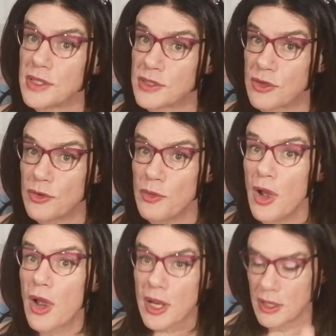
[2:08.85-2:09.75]
It's good
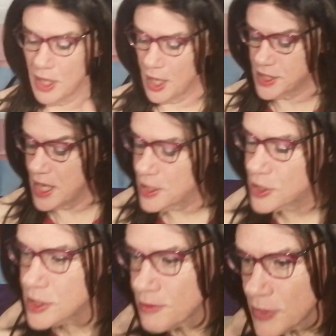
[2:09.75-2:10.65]
work.
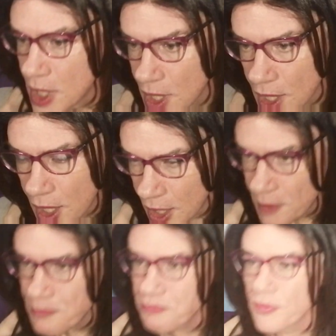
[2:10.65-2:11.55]
Attend.
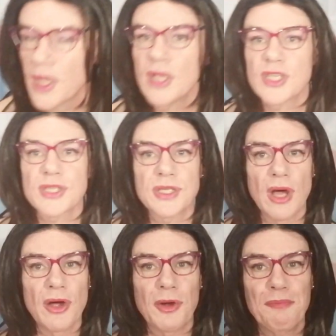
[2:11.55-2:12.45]

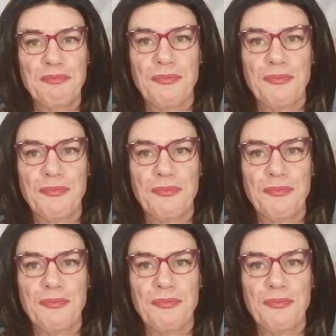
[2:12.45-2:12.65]
First